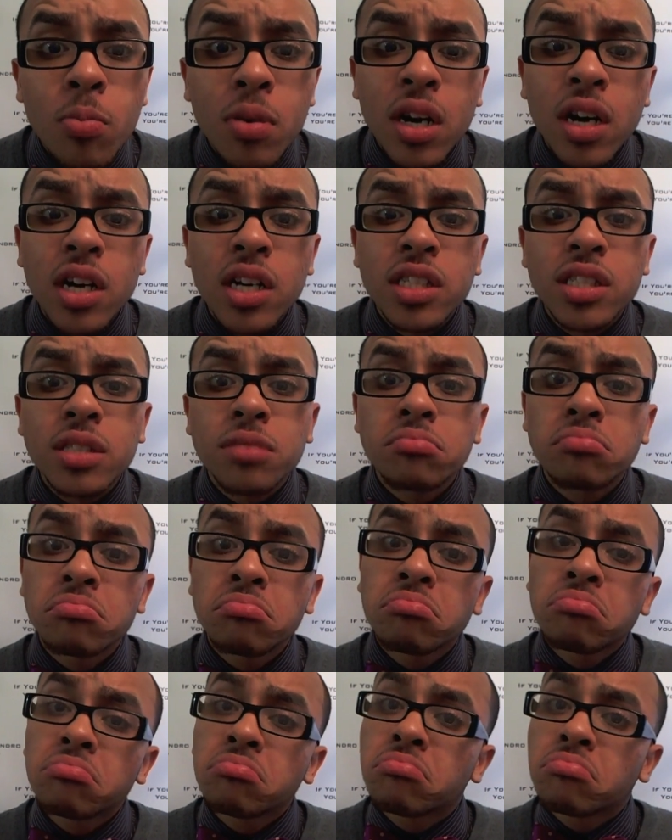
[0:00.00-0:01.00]
because
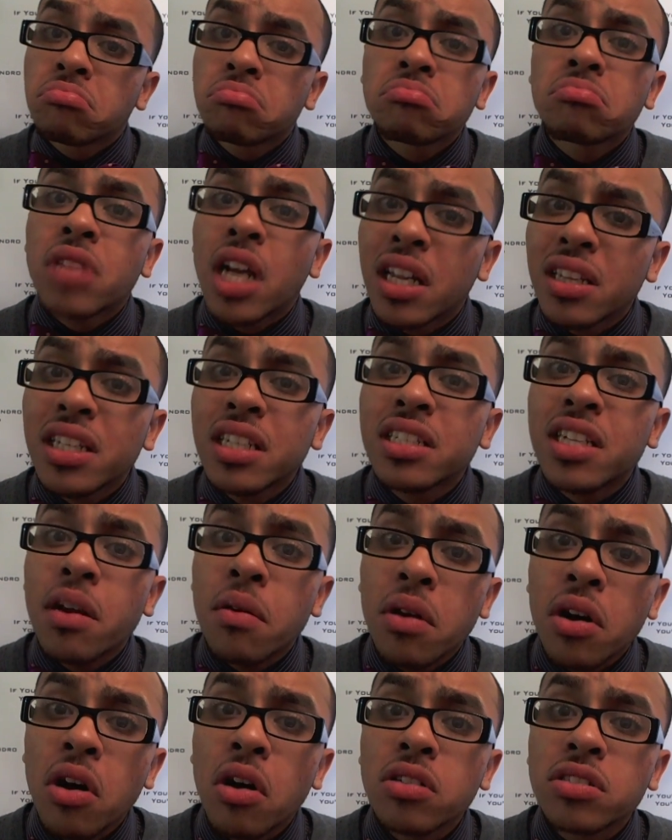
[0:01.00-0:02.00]
I think
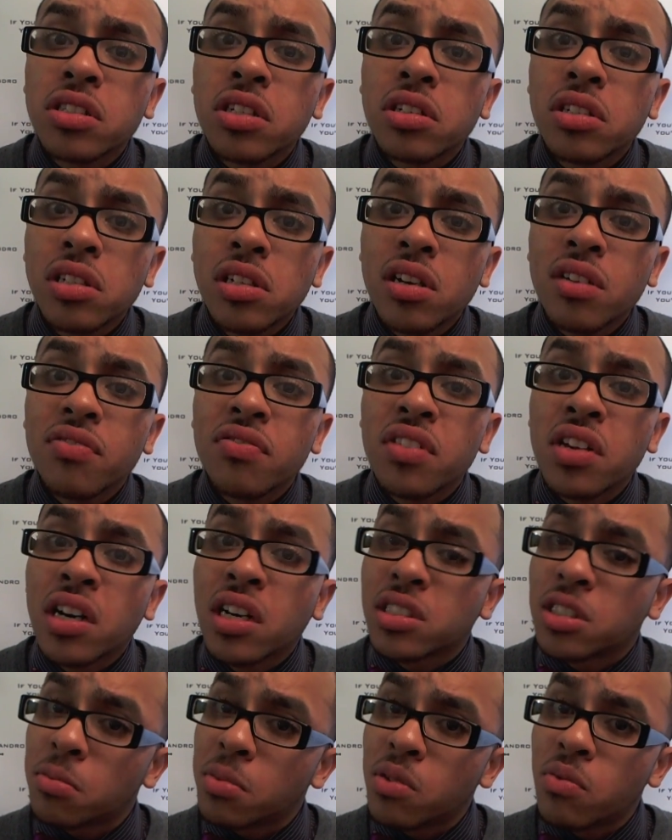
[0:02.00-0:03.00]
Derek Carr's a good look for
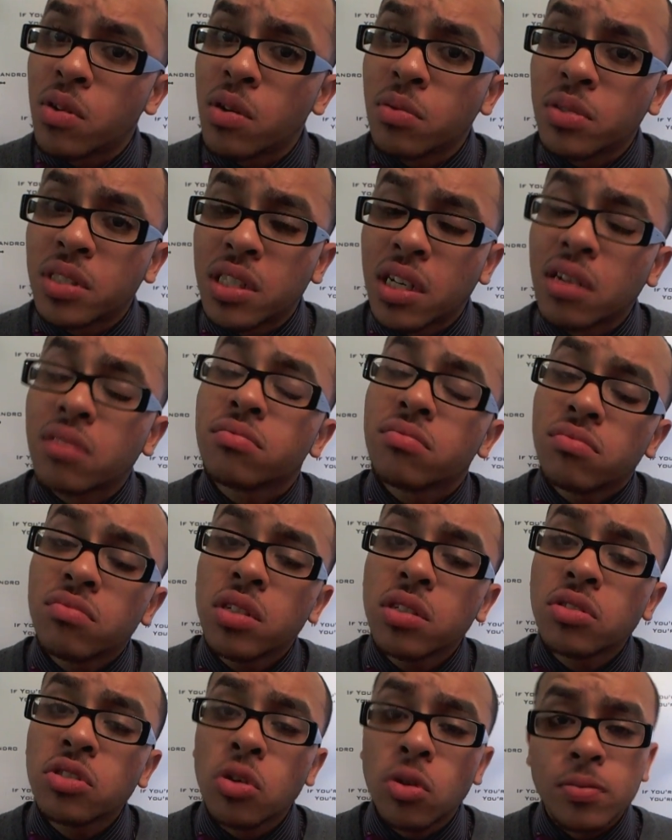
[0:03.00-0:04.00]
y'all, to be real with y'all.
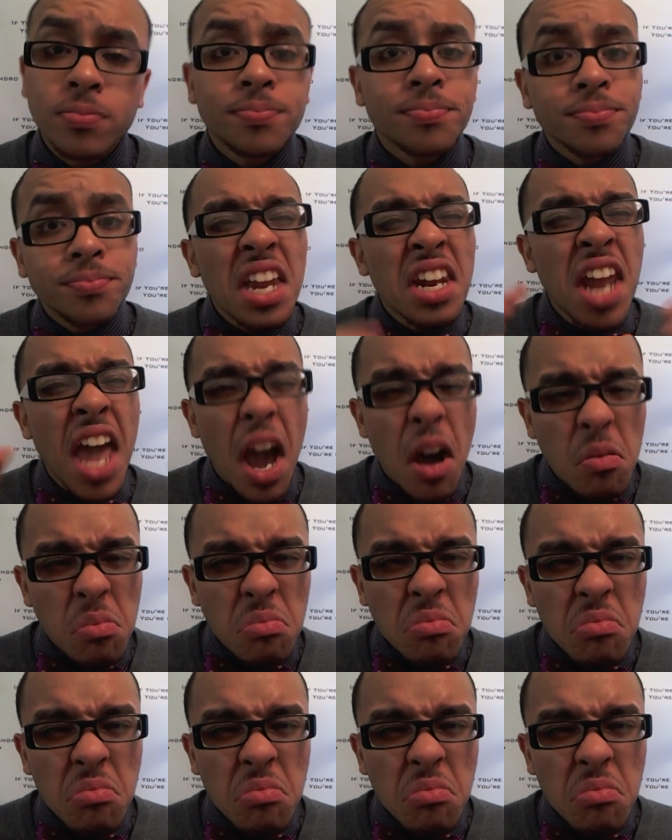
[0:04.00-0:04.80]
Real talk. Now,